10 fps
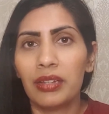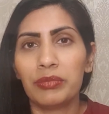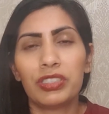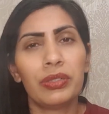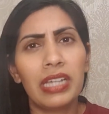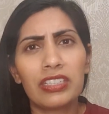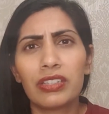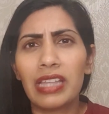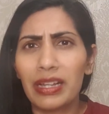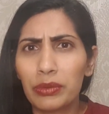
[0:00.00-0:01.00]
So
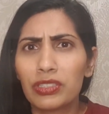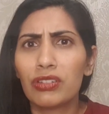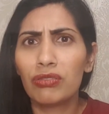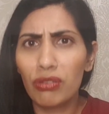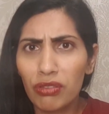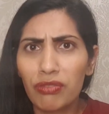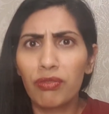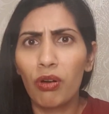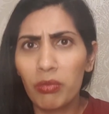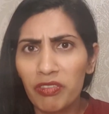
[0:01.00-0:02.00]
that was another
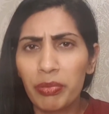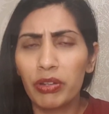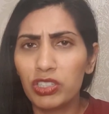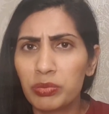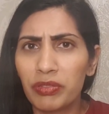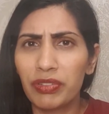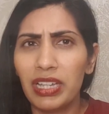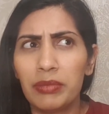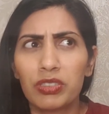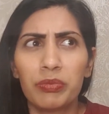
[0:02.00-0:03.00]
form of punishment for
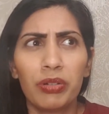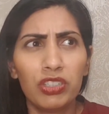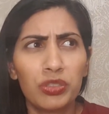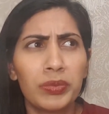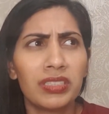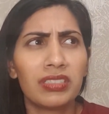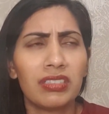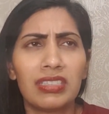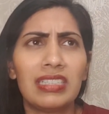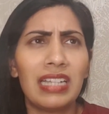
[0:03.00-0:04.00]
him. So punishments
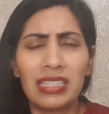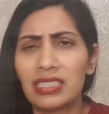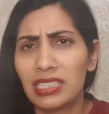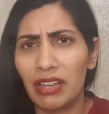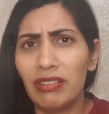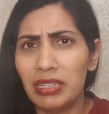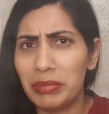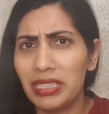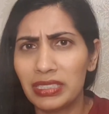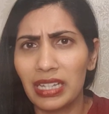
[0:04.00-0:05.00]
doesn't necessarily
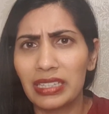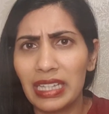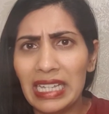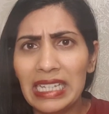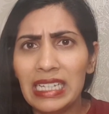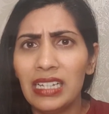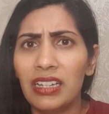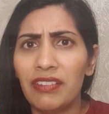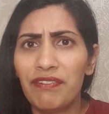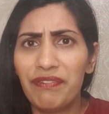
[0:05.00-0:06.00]
mean that they're
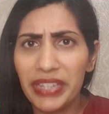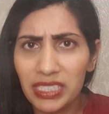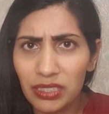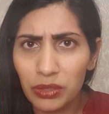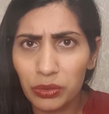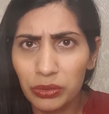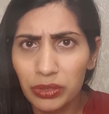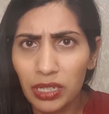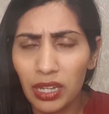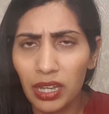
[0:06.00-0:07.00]
physical.
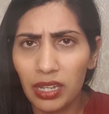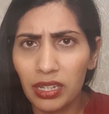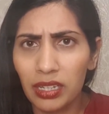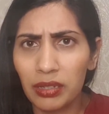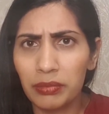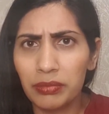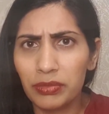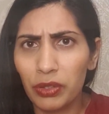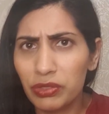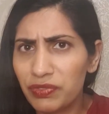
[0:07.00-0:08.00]

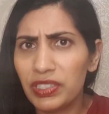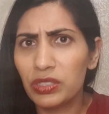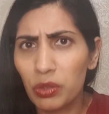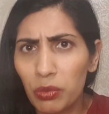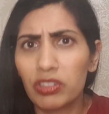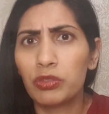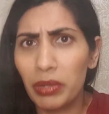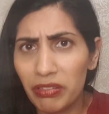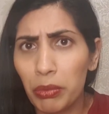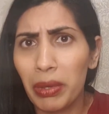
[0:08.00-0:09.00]
Those physical ones
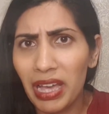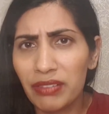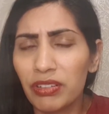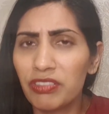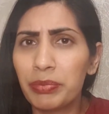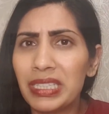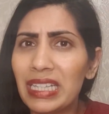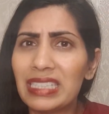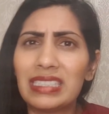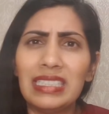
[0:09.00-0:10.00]
we're aware of, but
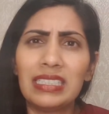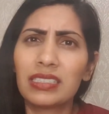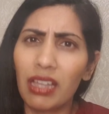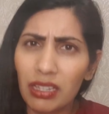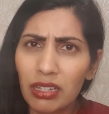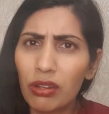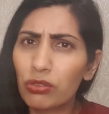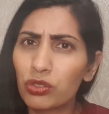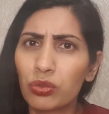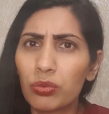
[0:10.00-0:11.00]
there's these
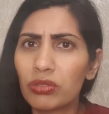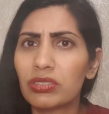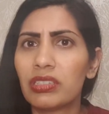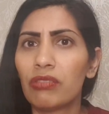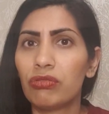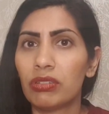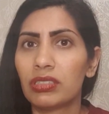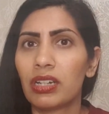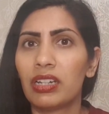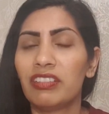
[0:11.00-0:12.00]
psychological ones that run
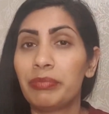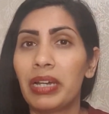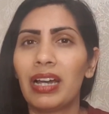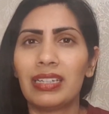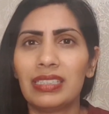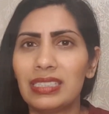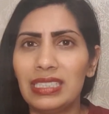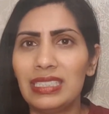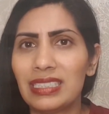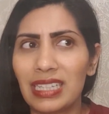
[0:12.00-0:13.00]
kind of behind the
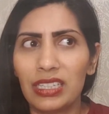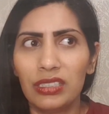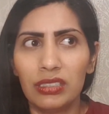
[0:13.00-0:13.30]
scenes that